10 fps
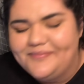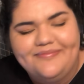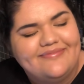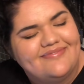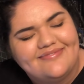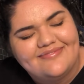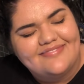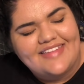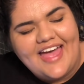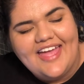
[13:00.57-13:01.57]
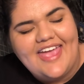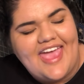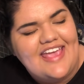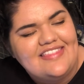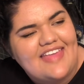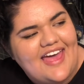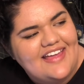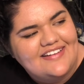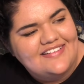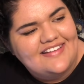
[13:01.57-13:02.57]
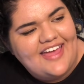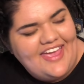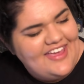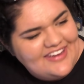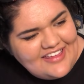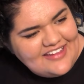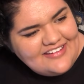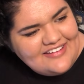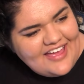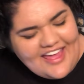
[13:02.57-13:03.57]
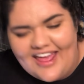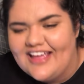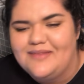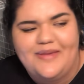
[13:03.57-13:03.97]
Mm, I hate that. I hate it. And I can